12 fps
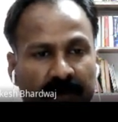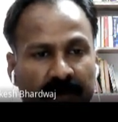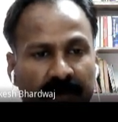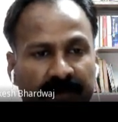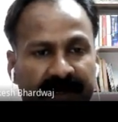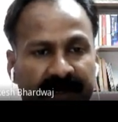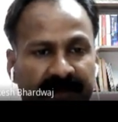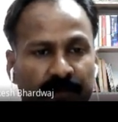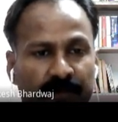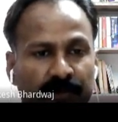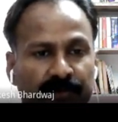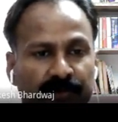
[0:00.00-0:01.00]
that is
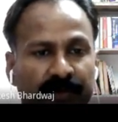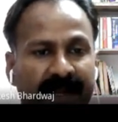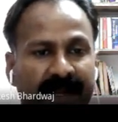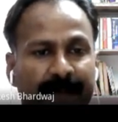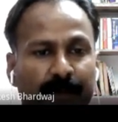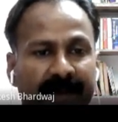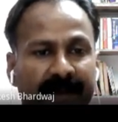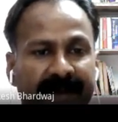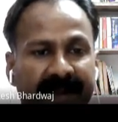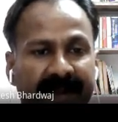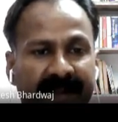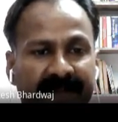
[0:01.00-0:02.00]
equals to
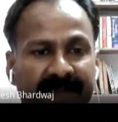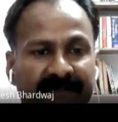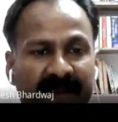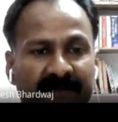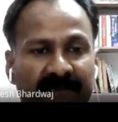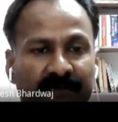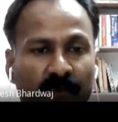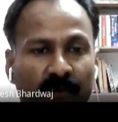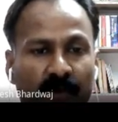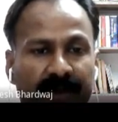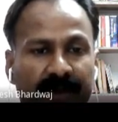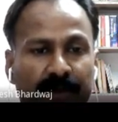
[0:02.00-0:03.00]

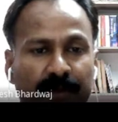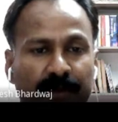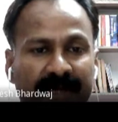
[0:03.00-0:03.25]
8.854 into